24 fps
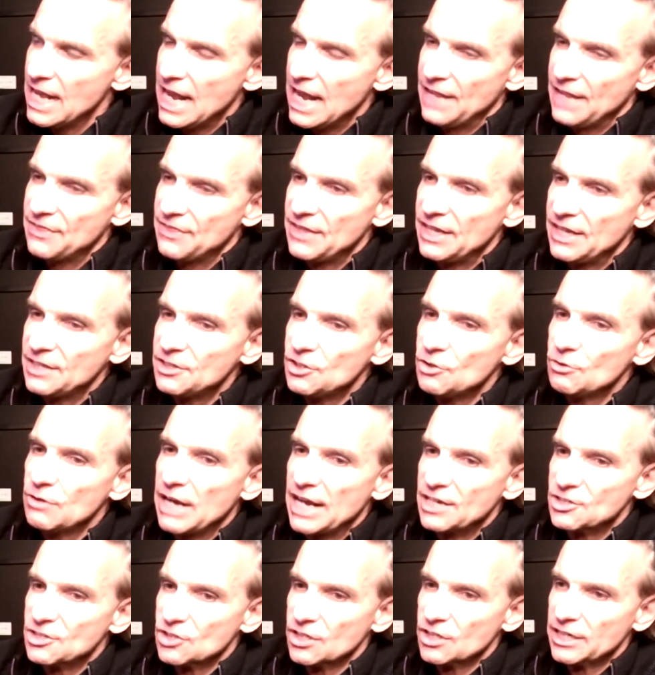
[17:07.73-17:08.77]
And then you
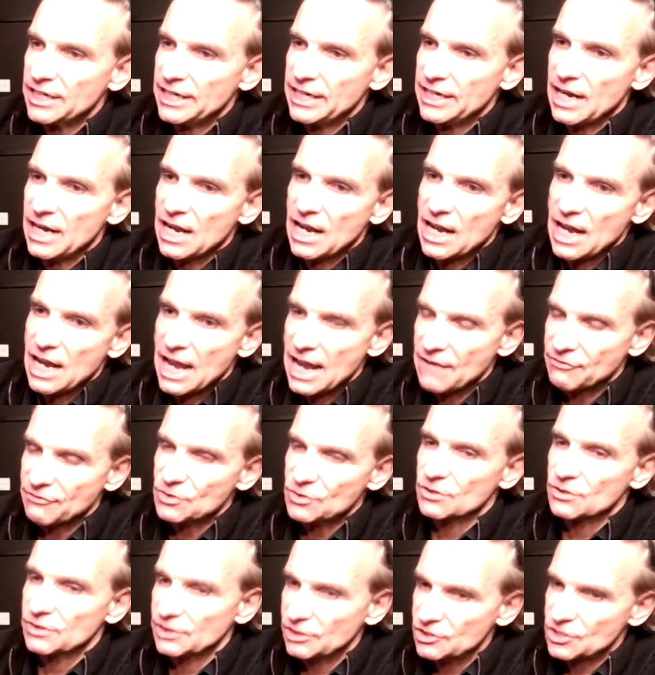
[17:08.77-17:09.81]
actually
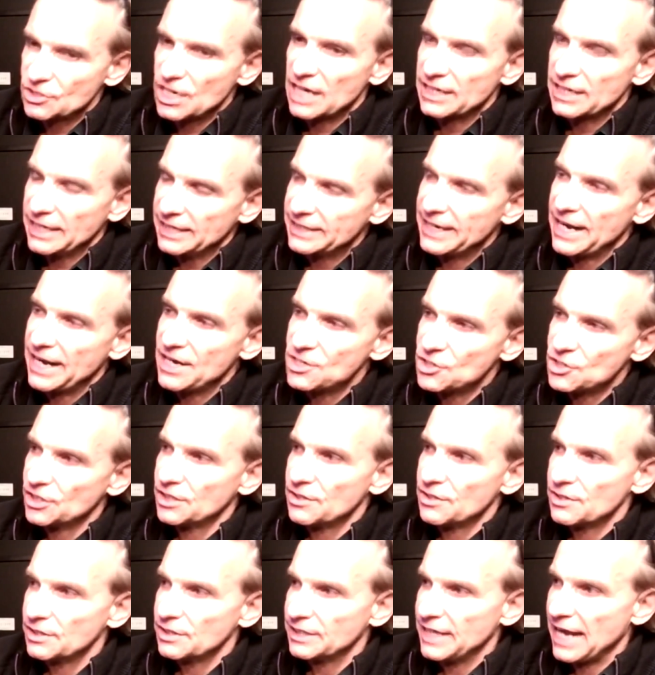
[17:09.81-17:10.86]
you start engaging
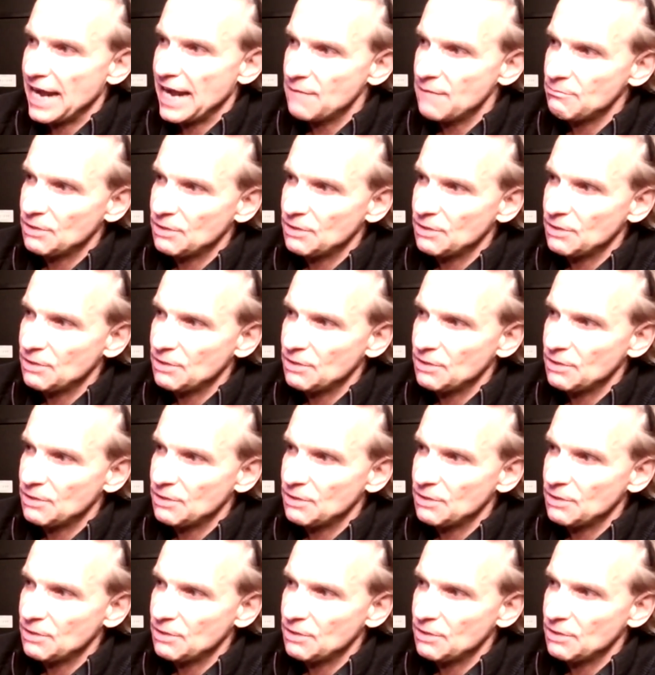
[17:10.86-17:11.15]
in the game,